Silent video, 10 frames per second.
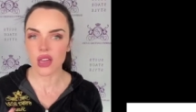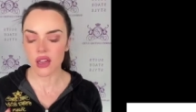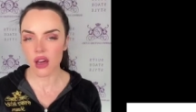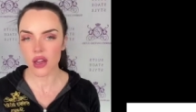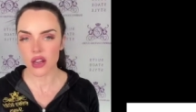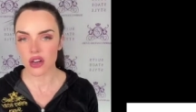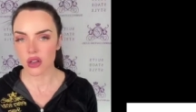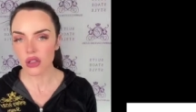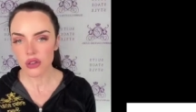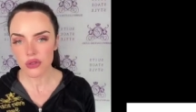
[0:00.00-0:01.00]
the cut on
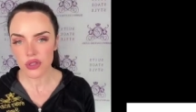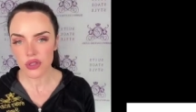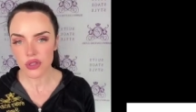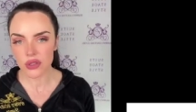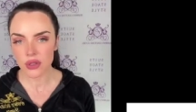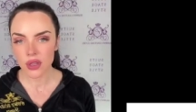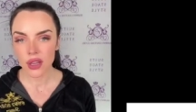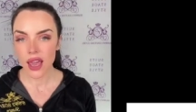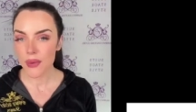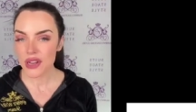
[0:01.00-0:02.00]
her glutes.
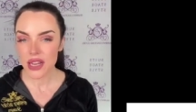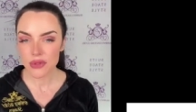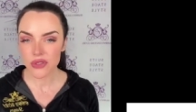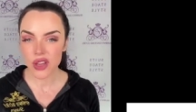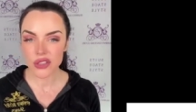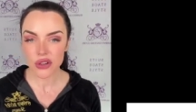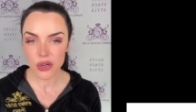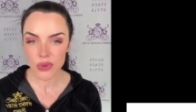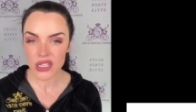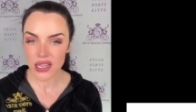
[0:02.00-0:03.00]
How many times have you guys
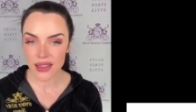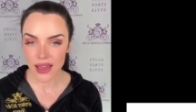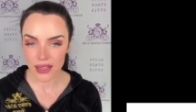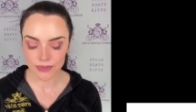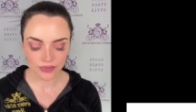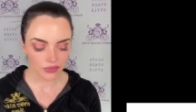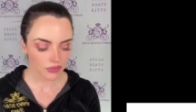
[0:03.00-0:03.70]
heard me say that?